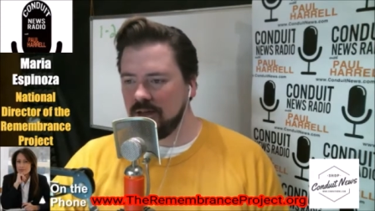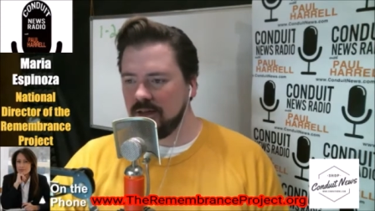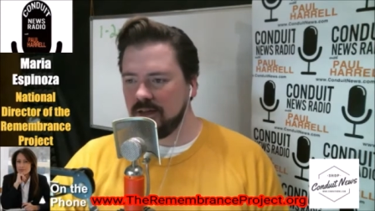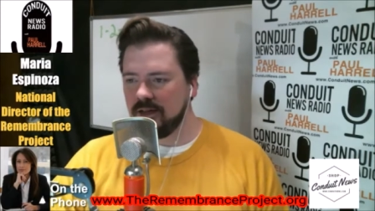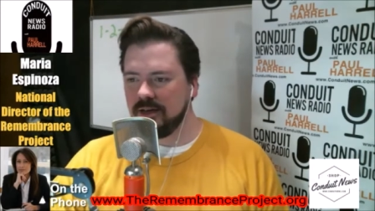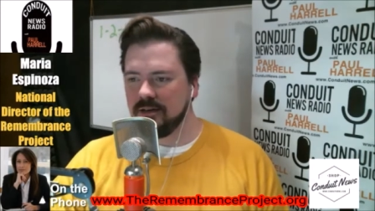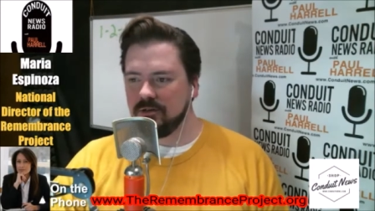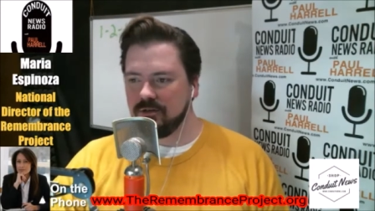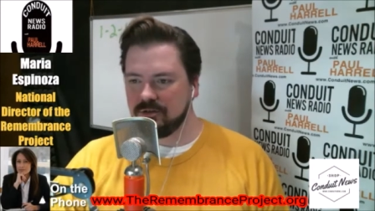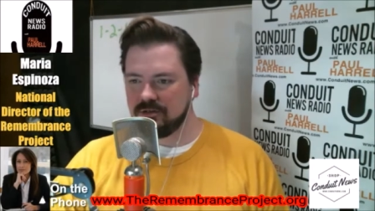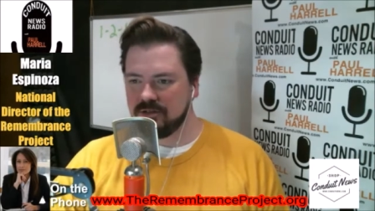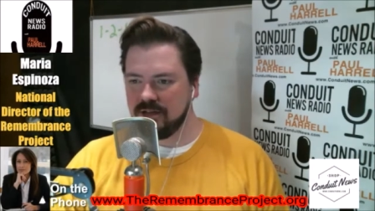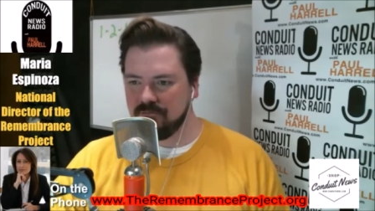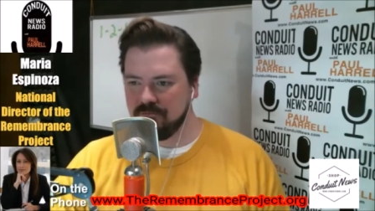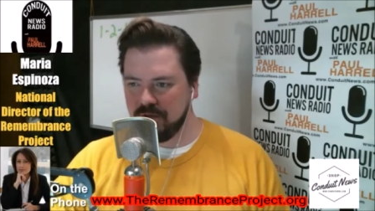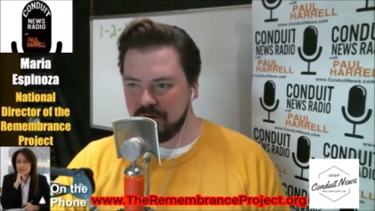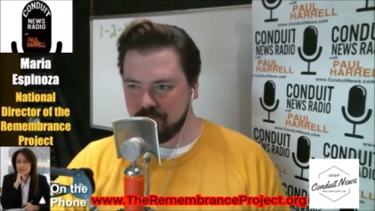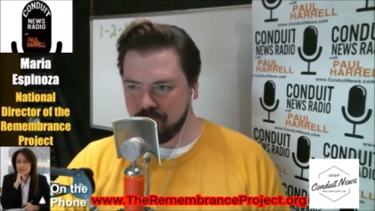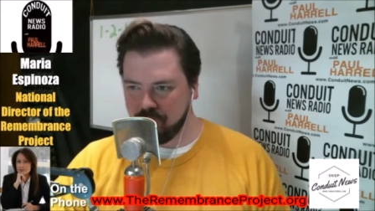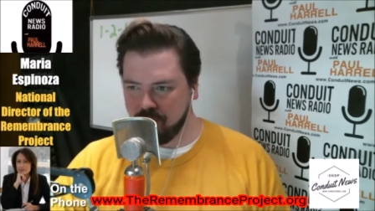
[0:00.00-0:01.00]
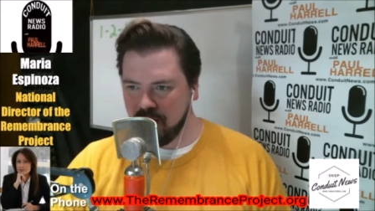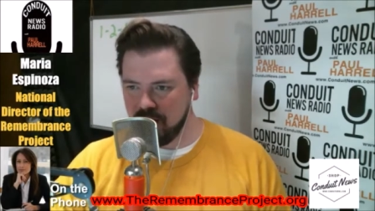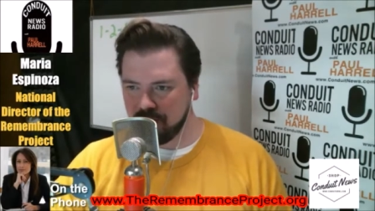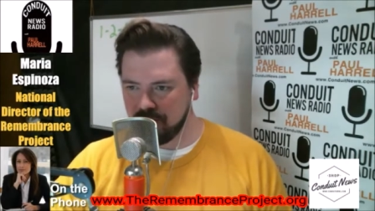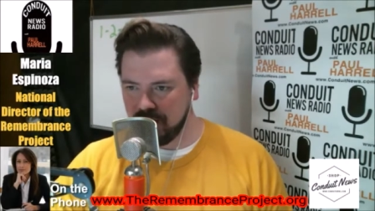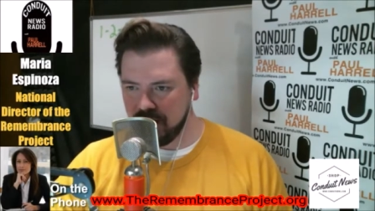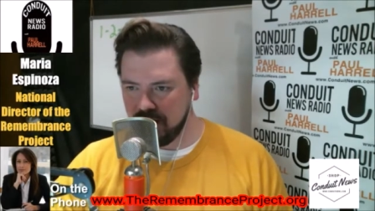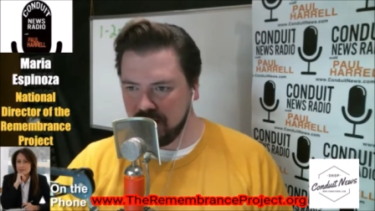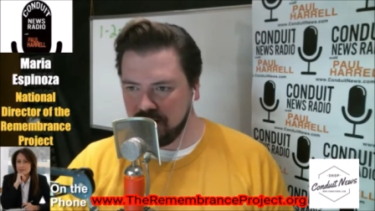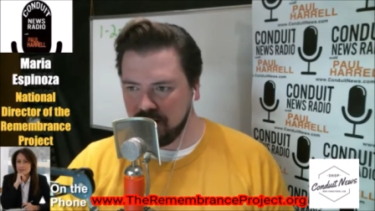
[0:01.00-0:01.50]
And it looks like Mitt
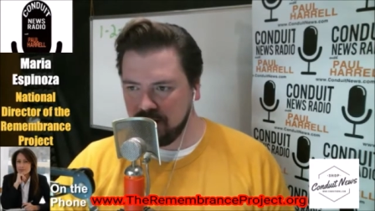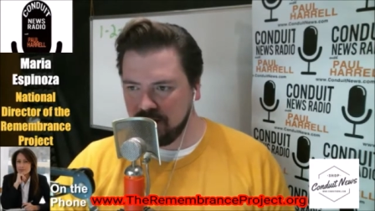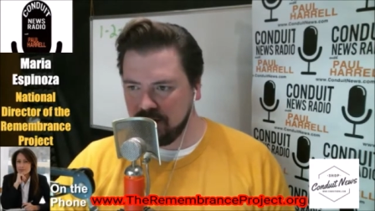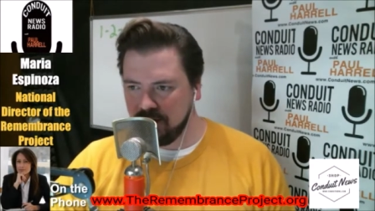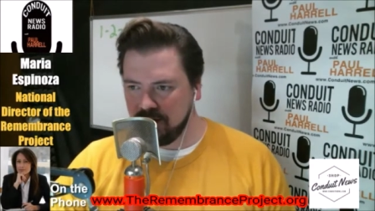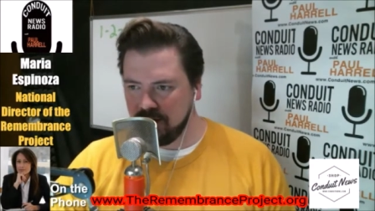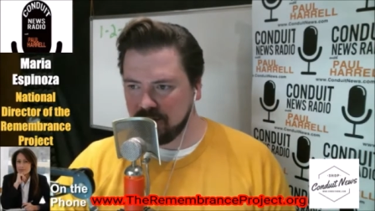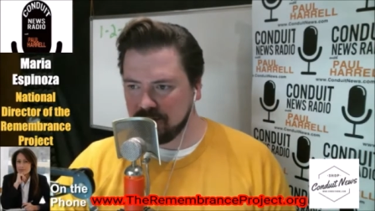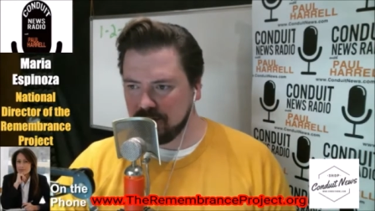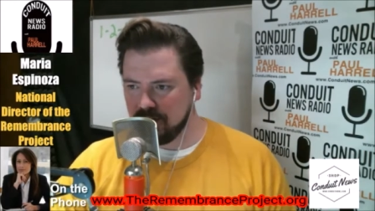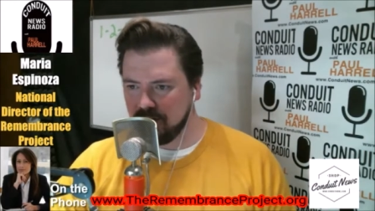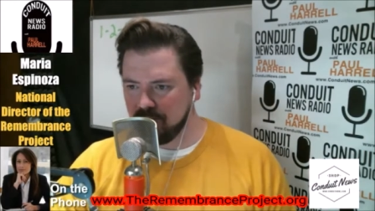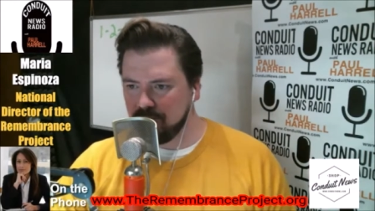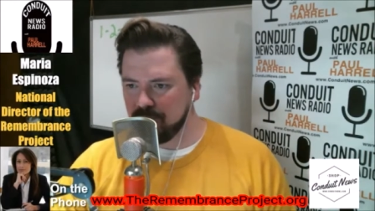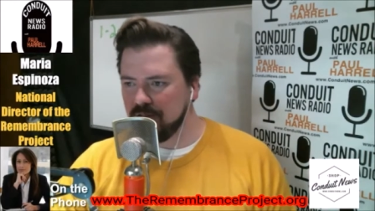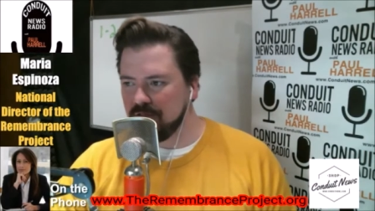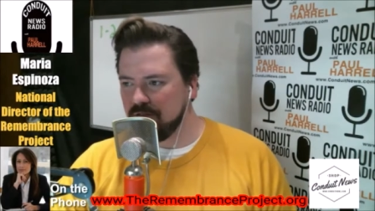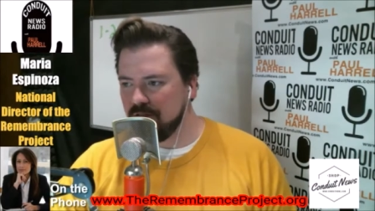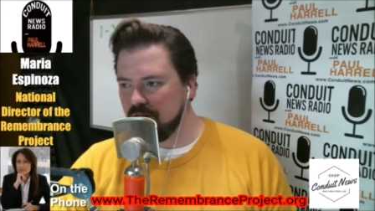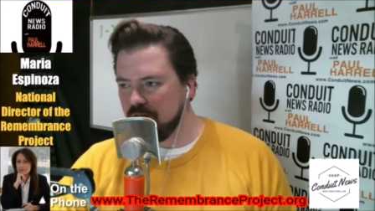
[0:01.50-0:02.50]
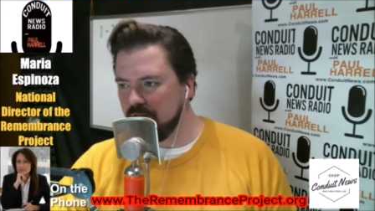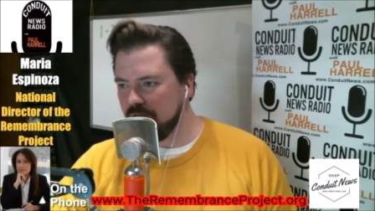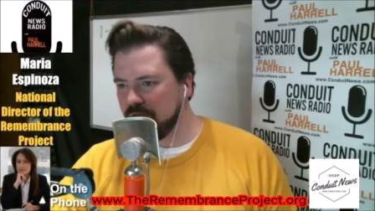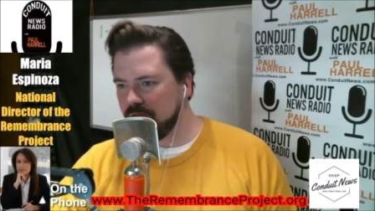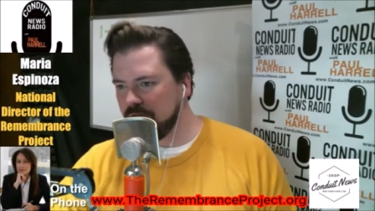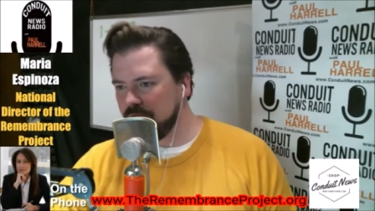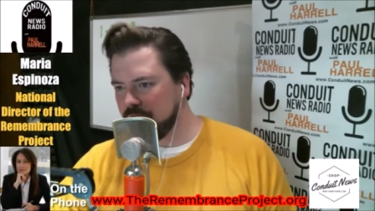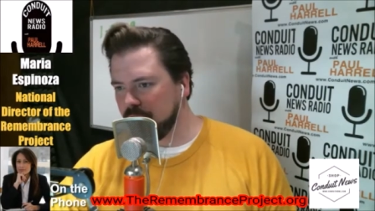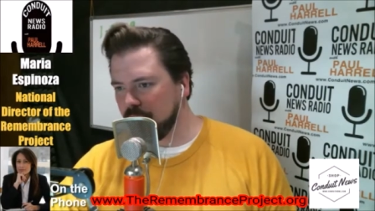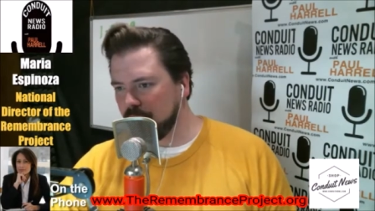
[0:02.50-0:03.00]
Romney is going to be the
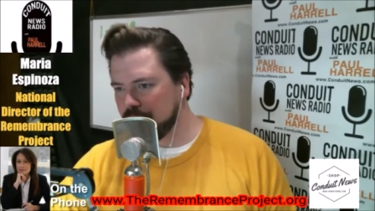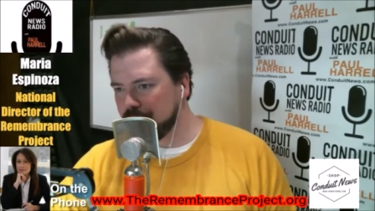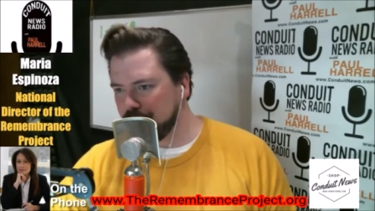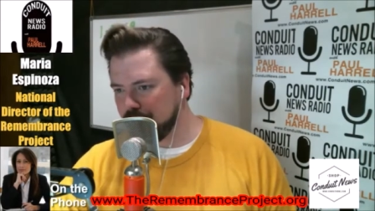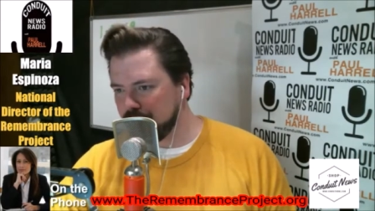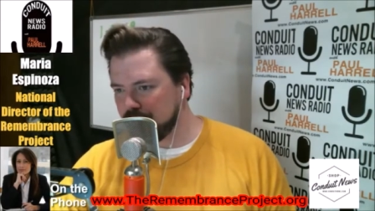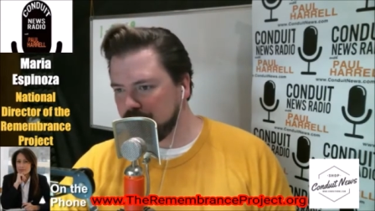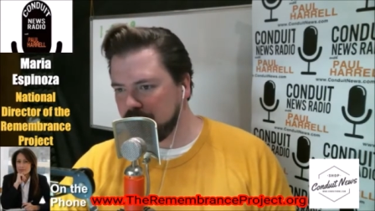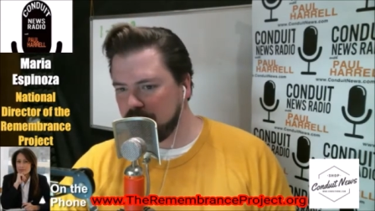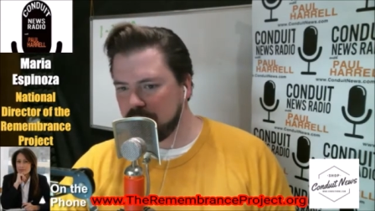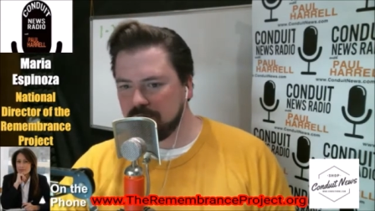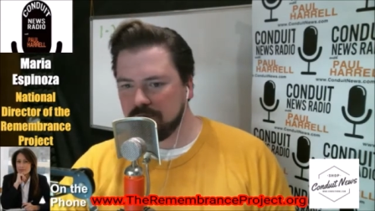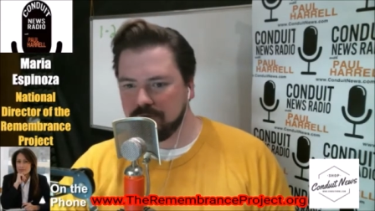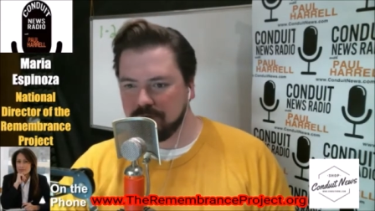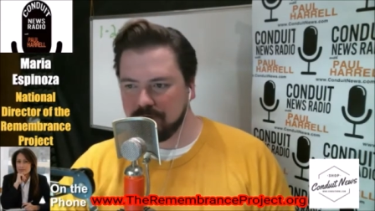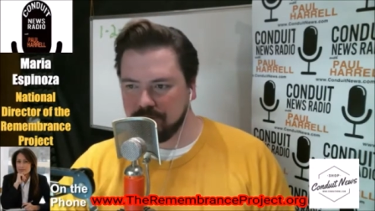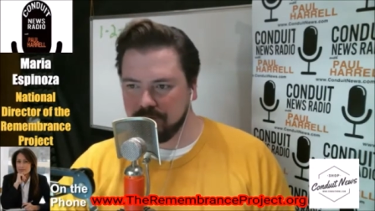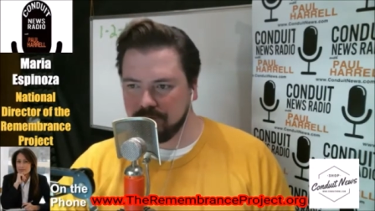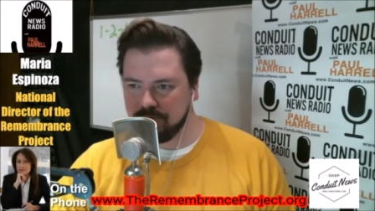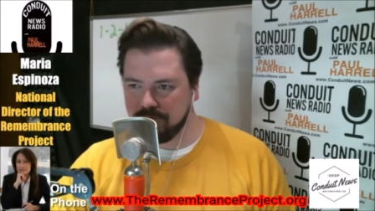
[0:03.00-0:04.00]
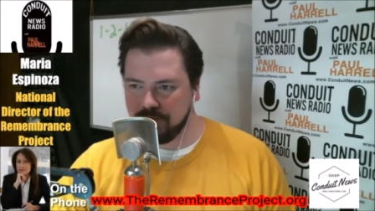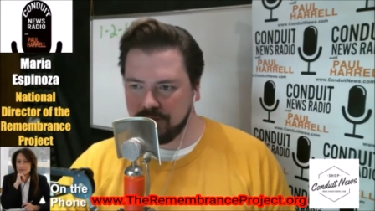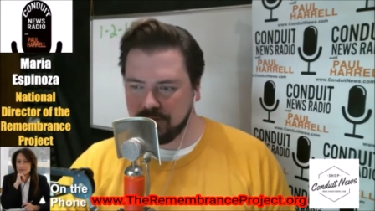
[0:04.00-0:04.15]
virtue signaler